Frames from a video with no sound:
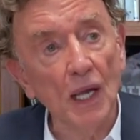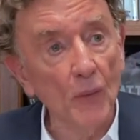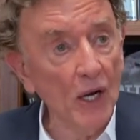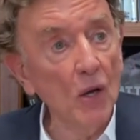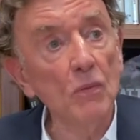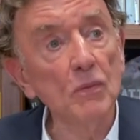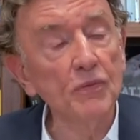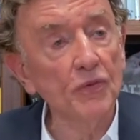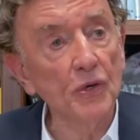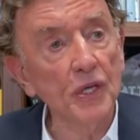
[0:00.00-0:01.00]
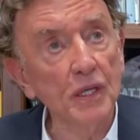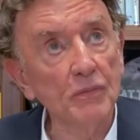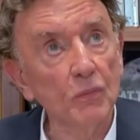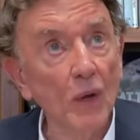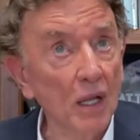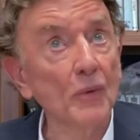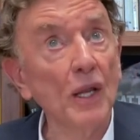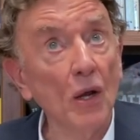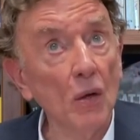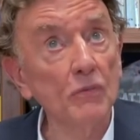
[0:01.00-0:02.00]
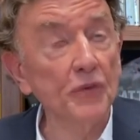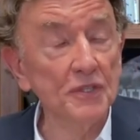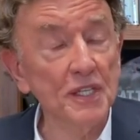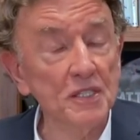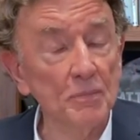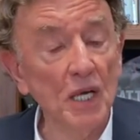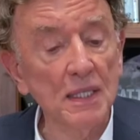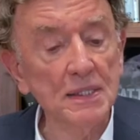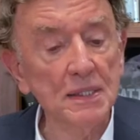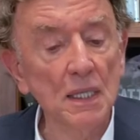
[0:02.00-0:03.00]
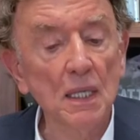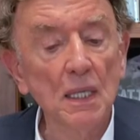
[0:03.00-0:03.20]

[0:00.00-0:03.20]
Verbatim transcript: I went home for well, I went home for six months